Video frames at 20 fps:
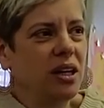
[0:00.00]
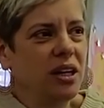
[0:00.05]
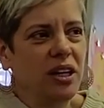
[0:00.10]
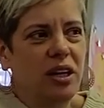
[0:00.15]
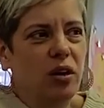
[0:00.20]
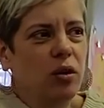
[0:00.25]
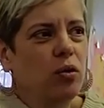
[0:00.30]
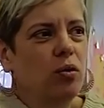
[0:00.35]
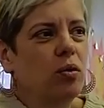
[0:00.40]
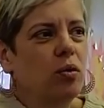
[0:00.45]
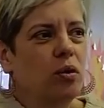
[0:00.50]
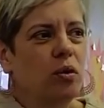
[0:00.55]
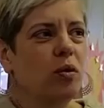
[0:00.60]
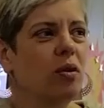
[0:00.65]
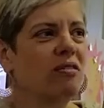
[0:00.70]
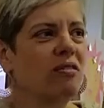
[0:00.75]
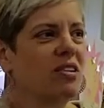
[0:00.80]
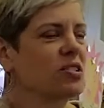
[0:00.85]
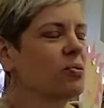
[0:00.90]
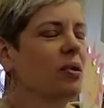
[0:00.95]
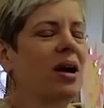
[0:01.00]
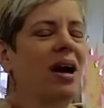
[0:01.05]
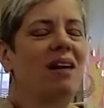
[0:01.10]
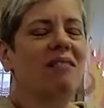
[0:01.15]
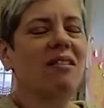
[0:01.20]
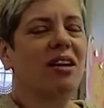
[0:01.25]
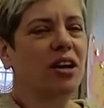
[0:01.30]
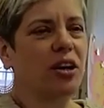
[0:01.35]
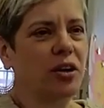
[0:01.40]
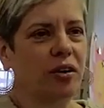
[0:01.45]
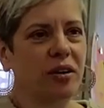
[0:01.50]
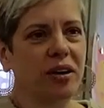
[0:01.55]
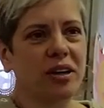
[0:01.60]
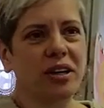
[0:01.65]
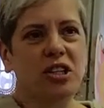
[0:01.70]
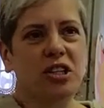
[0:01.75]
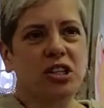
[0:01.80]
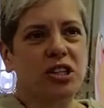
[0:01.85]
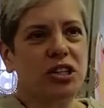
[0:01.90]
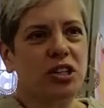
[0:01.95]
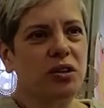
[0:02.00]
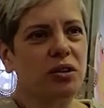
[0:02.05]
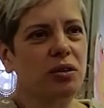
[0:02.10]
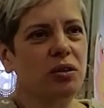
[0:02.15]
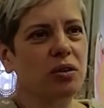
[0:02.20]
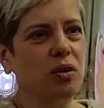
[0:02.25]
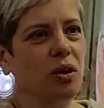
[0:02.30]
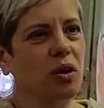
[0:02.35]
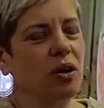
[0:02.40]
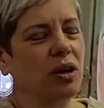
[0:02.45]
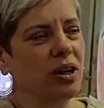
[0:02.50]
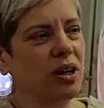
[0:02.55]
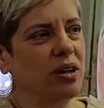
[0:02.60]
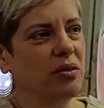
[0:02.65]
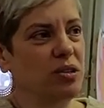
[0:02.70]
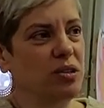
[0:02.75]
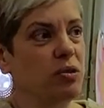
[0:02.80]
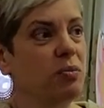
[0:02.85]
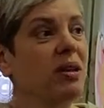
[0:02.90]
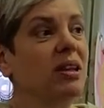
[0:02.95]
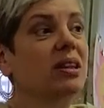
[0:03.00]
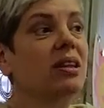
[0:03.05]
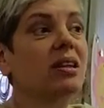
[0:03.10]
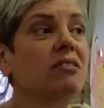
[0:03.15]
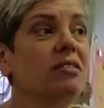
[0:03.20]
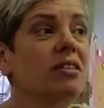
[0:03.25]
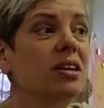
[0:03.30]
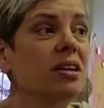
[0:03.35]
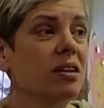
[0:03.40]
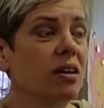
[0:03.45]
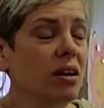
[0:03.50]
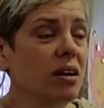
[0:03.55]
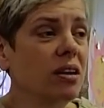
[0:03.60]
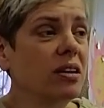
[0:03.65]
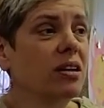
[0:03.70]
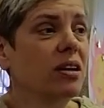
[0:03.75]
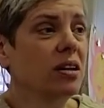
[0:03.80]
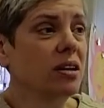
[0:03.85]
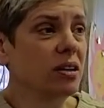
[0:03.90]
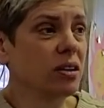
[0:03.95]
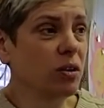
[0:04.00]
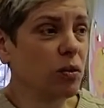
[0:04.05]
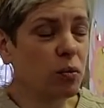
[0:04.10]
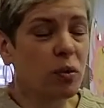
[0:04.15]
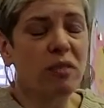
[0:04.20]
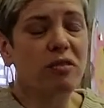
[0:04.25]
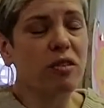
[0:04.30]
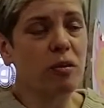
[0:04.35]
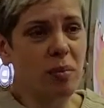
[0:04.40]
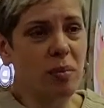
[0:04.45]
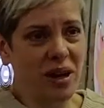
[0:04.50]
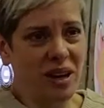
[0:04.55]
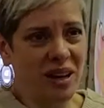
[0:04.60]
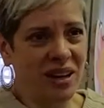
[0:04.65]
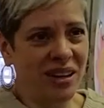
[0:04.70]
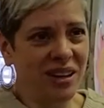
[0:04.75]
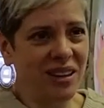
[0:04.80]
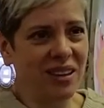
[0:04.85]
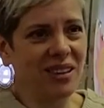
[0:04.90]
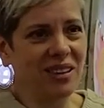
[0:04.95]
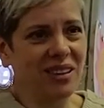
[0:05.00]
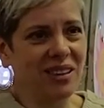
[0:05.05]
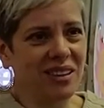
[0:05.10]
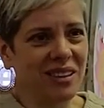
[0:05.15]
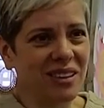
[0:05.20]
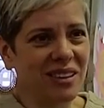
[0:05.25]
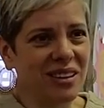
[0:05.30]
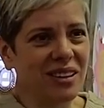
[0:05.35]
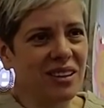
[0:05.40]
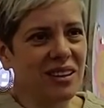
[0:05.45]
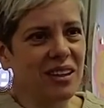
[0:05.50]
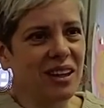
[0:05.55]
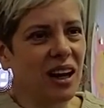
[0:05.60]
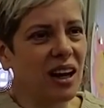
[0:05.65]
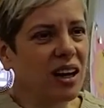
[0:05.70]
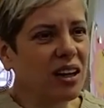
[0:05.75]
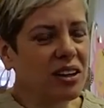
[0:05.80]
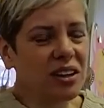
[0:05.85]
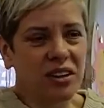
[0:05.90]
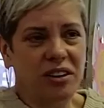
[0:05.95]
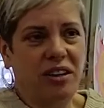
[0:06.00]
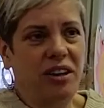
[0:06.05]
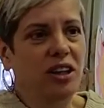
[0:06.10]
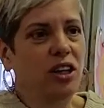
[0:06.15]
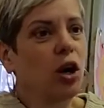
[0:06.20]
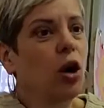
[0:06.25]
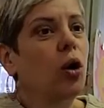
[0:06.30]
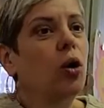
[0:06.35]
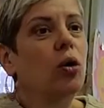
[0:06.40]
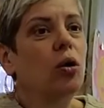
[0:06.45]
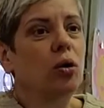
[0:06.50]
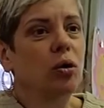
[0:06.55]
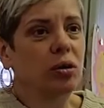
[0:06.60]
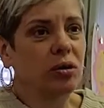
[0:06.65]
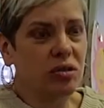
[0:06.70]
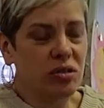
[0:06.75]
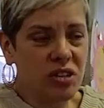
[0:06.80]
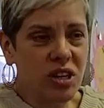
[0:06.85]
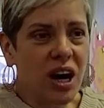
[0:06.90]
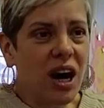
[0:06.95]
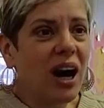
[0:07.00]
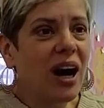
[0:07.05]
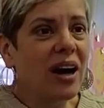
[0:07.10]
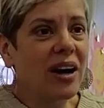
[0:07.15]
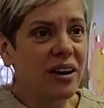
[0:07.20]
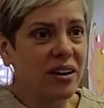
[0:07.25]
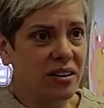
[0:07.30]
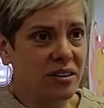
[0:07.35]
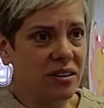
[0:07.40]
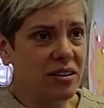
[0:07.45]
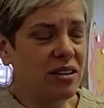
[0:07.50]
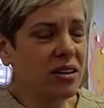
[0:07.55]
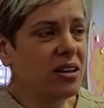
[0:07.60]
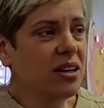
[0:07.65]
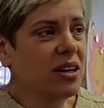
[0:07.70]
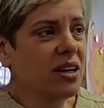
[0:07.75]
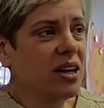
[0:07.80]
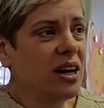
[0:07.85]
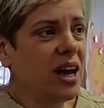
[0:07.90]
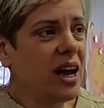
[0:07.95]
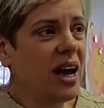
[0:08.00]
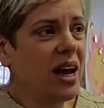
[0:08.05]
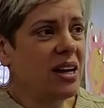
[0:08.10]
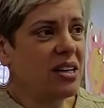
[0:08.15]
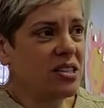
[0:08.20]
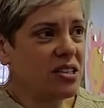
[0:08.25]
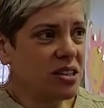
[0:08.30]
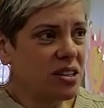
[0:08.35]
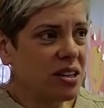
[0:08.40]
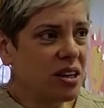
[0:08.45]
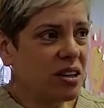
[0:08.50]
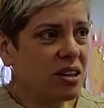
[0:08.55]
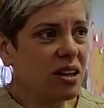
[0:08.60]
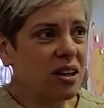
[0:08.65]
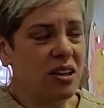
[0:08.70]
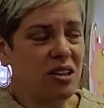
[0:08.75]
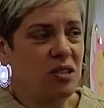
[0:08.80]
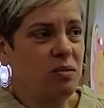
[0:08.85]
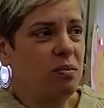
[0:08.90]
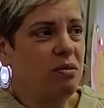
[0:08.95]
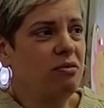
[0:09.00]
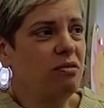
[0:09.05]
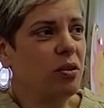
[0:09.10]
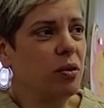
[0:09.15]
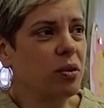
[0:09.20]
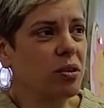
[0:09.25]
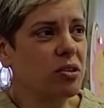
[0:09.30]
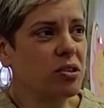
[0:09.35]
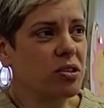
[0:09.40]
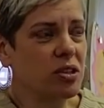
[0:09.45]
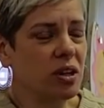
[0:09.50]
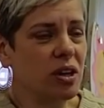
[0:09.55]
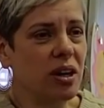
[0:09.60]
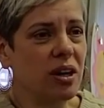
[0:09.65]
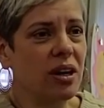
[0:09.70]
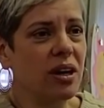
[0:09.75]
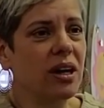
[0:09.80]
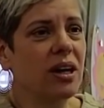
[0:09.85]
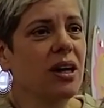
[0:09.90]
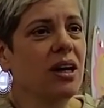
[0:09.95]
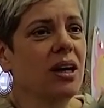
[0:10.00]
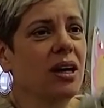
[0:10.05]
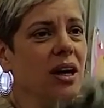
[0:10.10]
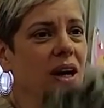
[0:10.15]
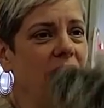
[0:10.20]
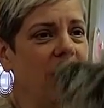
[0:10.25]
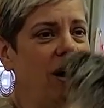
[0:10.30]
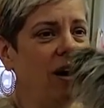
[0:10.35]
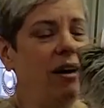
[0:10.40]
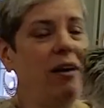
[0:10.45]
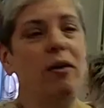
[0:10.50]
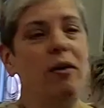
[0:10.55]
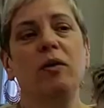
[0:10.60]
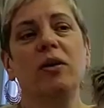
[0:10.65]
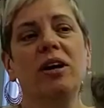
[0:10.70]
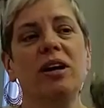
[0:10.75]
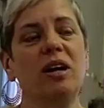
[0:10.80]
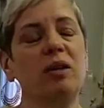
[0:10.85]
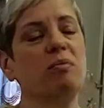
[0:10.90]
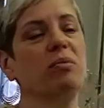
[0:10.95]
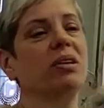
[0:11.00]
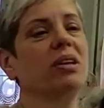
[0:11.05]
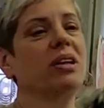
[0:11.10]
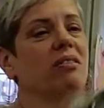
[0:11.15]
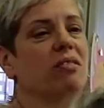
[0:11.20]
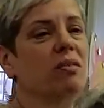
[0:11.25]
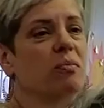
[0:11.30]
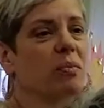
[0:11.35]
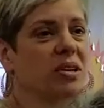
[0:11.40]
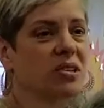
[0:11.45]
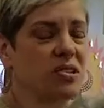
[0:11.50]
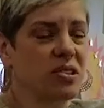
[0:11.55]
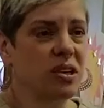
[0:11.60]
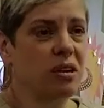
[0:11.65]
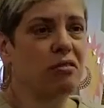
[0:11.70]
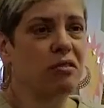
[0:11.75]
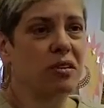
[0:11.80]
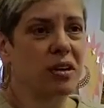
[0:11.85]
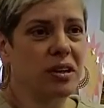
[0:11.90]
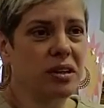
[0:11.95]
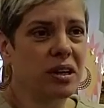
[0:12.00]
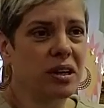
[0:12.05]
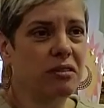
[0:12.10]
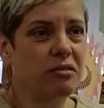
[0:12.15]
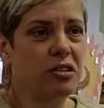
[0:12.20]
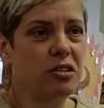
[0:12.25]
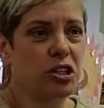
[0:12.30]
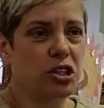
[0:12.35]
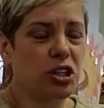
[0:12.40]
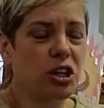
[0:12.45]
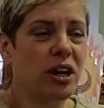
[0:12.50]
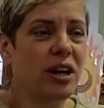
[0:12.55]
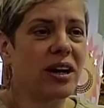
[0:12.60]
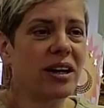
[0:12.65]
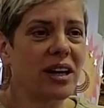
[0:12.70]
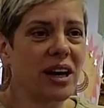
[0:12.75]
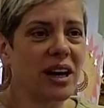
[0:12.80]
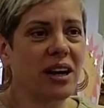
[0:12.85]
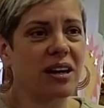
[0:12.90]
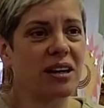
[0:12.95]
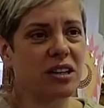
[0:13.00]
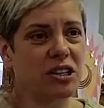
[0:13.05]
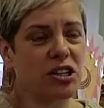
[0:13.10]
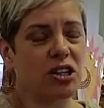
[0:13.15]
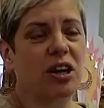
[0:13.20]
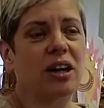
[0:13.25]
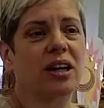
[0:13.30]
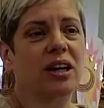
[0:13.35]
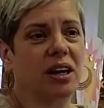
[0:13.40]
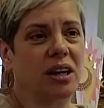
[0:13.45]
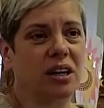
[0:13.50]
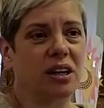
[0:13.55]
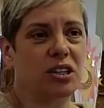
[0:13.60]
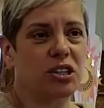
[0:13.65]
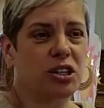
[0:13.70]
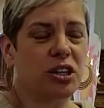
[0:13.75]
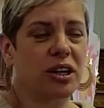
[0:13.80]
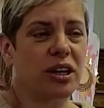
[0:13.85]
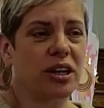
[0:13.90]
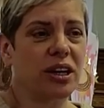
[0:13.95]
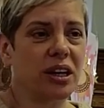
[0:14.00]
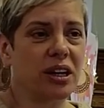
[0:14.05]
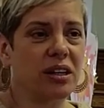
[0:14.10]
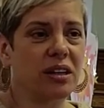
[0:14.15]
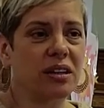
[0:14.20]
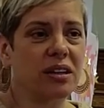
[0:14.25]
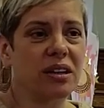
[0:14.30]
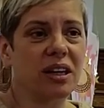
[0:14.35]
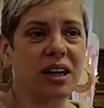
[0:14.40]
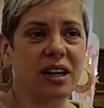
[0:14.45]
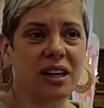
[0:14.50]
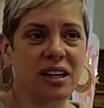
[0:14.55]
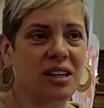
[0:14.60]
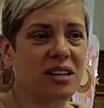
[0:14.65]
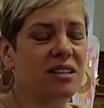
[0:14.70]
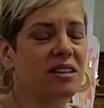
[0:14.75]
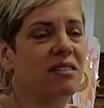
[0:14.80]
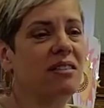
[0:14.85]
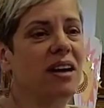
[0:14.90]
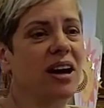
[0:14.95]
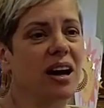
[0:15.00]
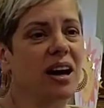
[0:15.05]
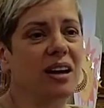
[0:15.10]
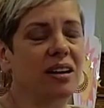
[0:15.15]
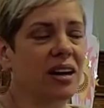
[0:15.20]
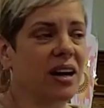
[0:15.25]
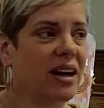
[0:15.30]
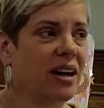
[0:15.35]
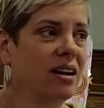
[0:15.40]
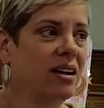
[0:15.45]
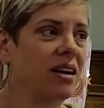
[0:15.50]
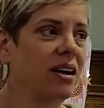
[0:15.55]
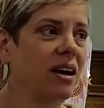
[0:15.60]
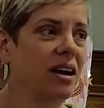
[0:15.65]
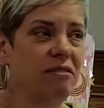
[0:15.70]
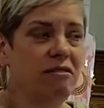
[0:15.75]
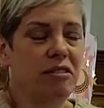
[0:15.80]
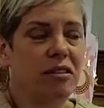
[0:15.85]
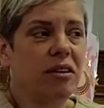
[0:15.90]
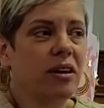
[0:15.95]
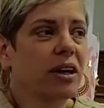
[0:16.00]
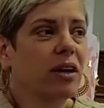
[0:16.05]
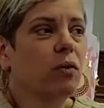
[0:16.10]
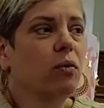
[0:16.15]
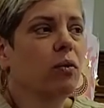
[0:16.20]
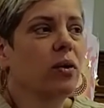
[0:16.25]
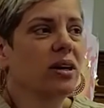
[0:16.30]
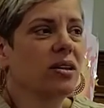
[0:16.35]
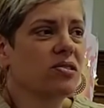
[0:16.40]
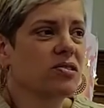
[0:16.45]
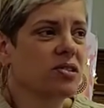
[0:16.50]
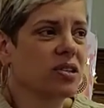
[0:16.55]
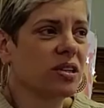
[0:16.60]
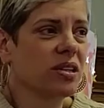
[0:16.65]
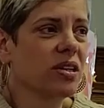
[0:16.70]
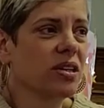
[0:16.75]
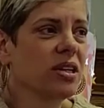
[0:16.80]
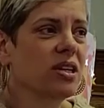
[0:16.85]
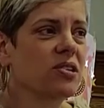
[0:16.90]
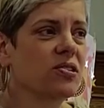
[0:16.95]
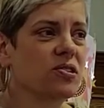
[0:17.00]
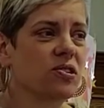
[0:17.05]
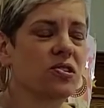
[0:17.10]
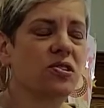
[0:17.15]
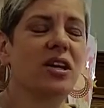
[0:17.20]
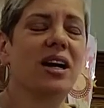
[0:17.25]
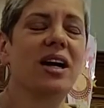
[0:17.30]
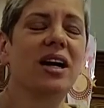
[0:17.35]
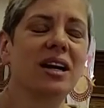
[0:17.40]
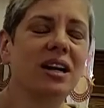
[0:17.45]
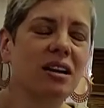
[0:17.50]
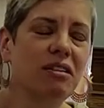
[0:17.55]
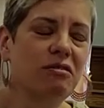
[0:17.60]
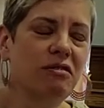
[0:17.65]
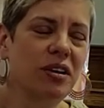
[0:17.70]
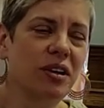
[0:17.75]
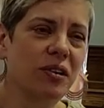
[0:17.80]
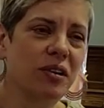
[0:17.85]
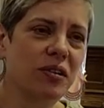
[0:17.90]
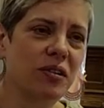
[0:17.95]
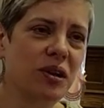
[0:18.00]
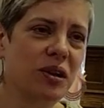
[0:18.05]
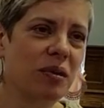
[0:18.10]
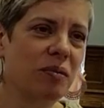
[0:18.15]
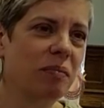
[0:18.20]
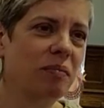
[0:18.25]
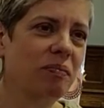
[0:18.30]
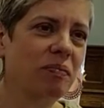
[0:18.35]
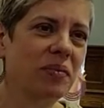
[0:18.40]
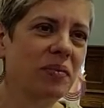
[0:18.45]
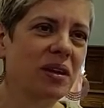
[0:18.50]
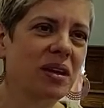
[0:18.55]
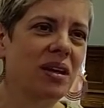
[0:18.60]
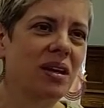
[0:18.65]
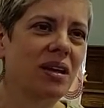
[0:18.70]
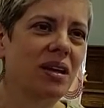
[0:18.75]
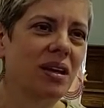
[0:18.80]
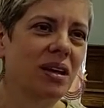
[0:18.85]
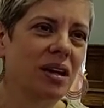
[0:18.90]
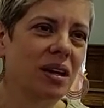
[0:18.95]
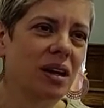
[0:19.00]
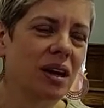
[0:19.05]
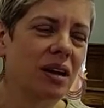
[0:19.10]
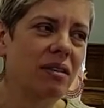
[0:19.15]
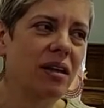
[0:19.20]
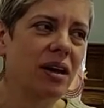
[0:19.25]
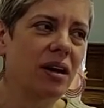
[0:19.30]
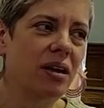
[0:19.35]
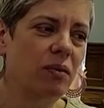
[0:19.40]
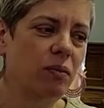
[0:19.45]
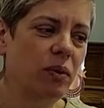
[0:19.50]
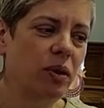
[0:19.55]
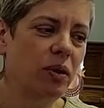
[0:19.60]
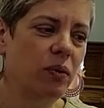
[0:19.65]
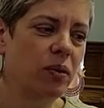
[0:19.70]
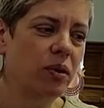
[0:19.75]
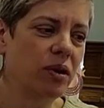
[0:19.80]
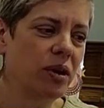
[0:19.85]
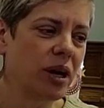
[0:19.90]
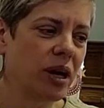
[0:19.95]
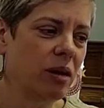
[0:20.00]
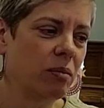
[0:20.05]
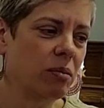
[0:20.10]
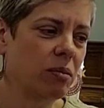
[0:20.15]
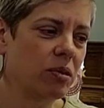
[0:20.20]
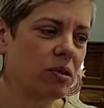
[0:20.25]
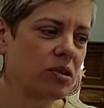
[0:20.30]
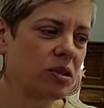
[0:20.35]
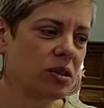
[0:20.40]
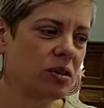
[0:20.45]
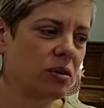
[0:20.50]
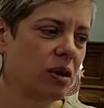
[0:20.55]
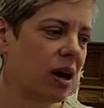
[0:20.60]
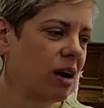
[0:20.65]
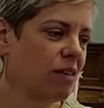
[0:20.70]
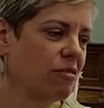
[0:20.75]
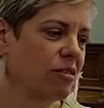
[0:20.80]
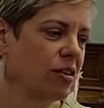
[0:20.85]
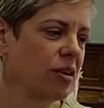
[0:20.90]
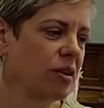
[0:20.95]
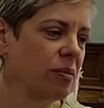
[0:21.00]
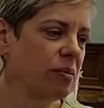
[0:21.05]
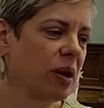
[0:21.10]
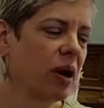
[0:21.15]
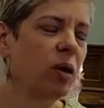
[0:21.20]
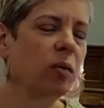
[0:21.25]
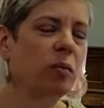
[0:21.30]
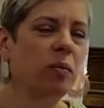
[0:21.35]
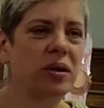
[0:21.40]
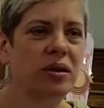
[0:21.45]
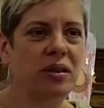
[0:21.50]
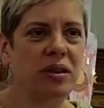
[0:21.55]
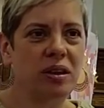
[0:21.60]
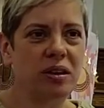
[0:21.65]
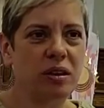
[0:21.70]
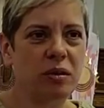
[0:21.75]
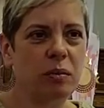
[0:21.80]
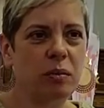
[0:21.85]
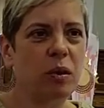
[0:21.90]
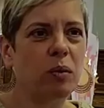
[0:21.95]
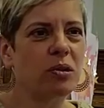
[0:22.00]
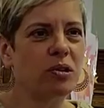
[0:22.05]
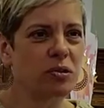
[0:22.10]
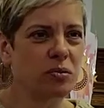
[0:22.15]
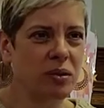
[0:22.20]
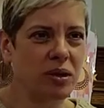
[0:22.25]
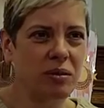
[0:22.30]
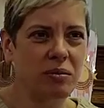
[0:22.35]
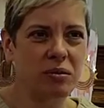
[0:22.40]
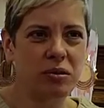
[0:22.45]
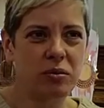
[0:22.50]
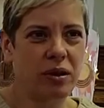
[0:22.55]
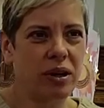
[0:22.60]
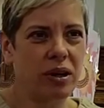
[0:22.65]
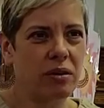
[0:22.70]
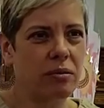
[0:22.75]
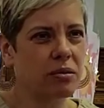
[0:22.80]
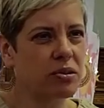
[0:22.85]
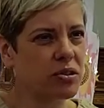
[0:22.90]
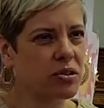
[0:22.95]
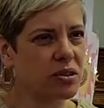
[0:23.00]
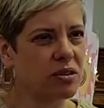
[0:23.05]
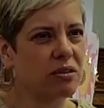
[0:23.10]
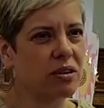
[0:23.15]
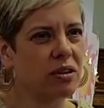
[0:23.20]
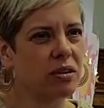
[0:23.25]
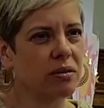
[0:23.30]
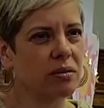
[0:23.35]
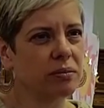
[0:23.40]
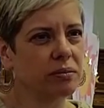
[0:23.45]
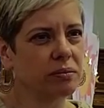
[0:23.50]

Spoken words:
You know, who of us would have that courage to be living on the riverbank, mm-hmm. hungry, cold, tired, mm-hmm. and to nonetheless be focused on how can I believe in myself enough to try again and try again and try again? Mm-hmm. And he did that. And I feel like we as a society failed him, that we weren't able to offer him help in the moments when he was ready to receive it.